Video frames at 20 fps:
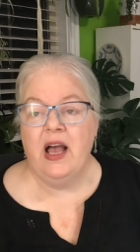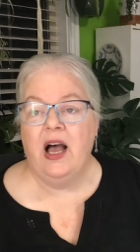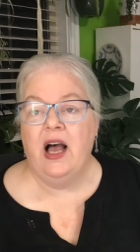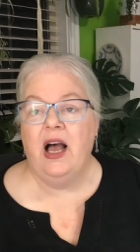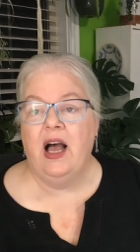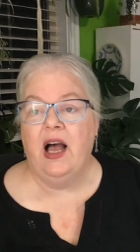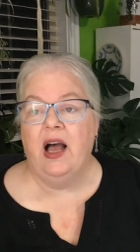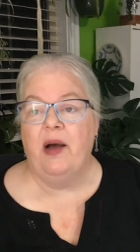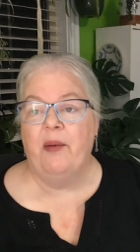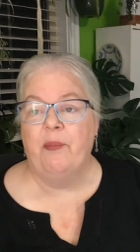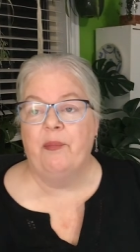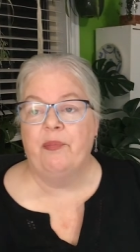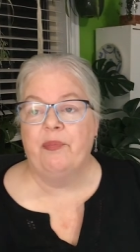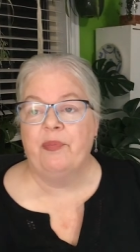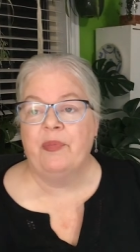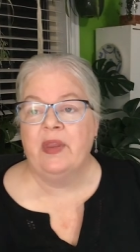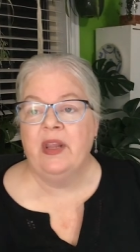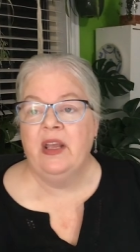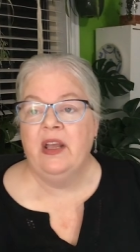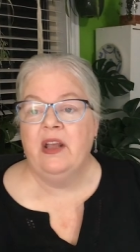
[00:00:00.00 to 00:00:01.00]
Um,
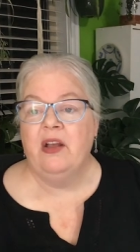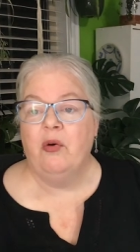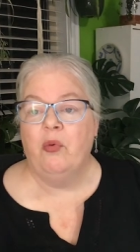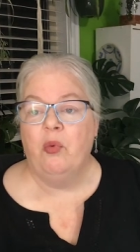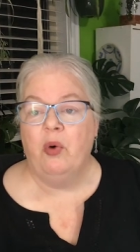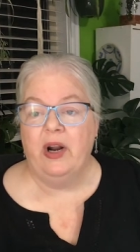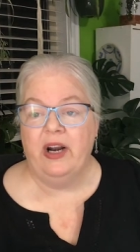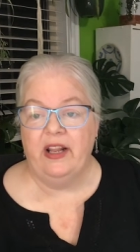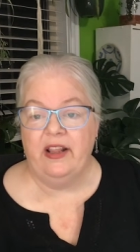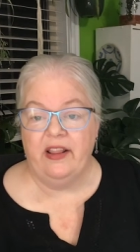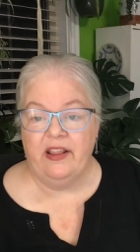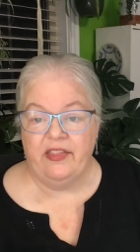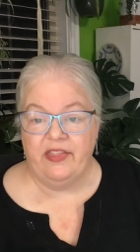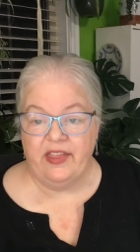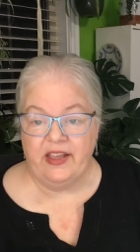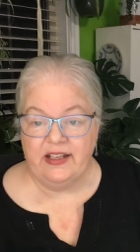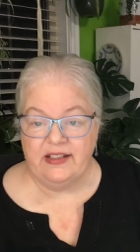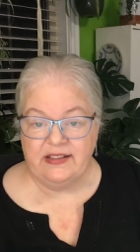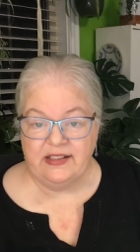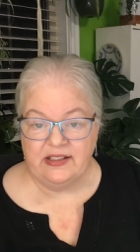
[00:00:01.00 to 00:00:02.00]
one of the
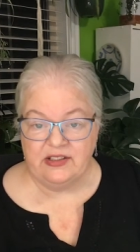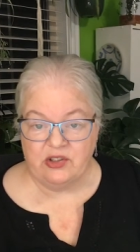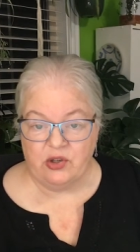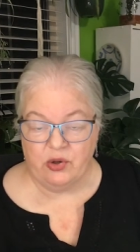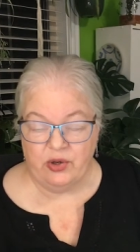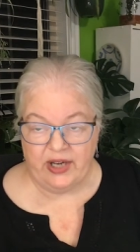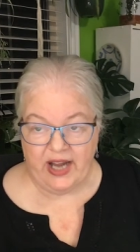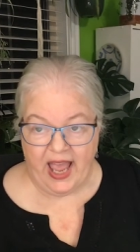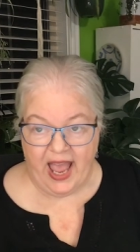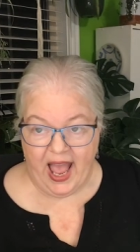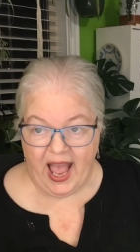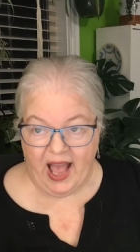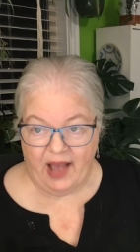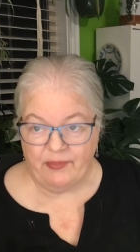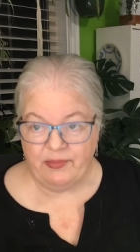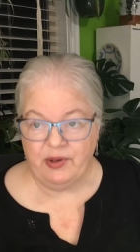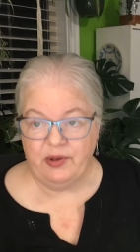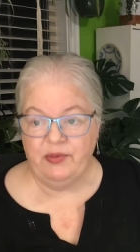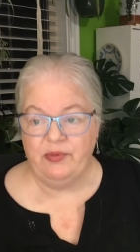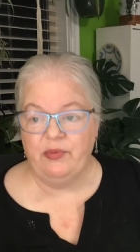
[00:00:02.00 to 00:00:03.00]
things that's going to
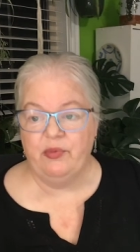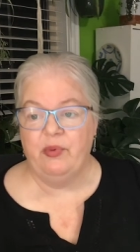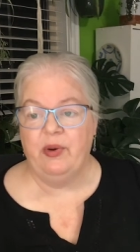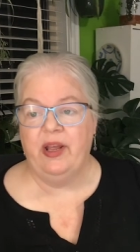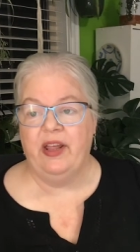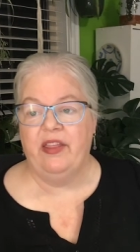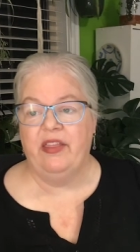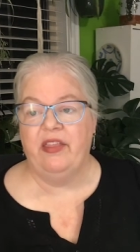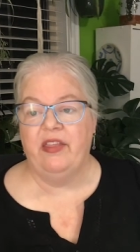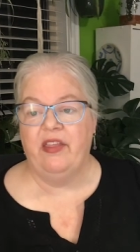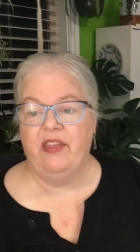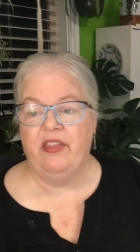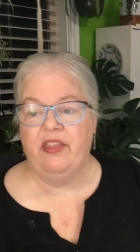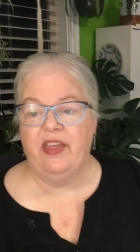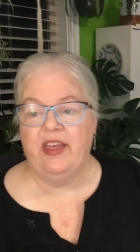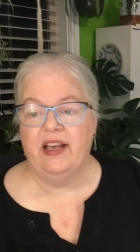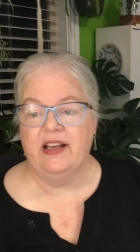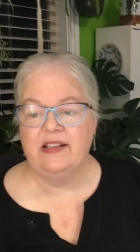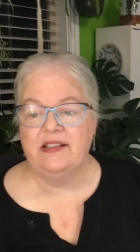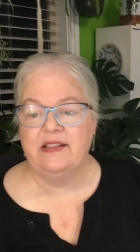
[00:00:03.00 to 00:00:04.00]
happen with
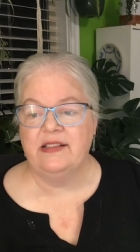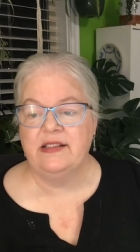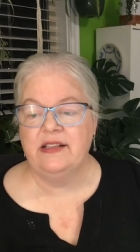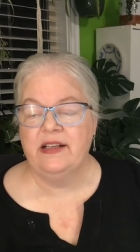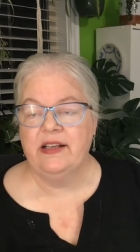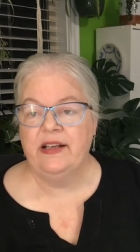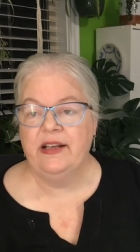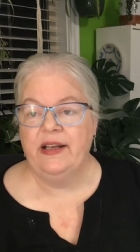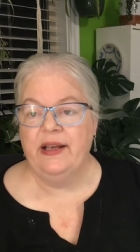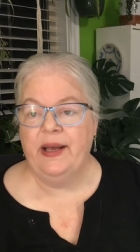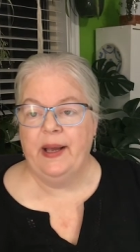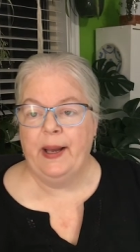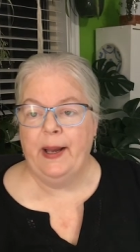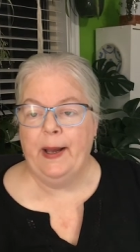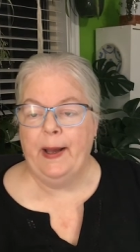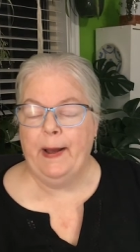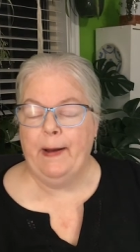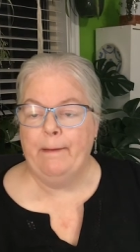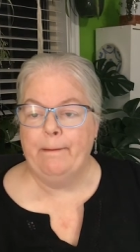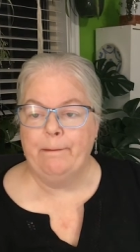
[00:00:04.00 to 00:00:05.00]
this
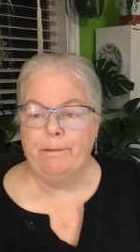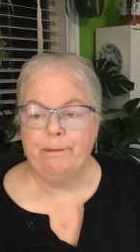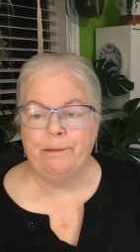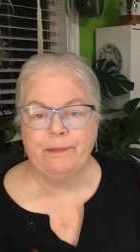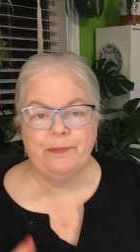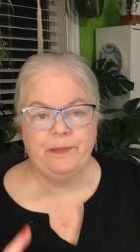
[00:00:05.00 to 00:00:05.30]
um,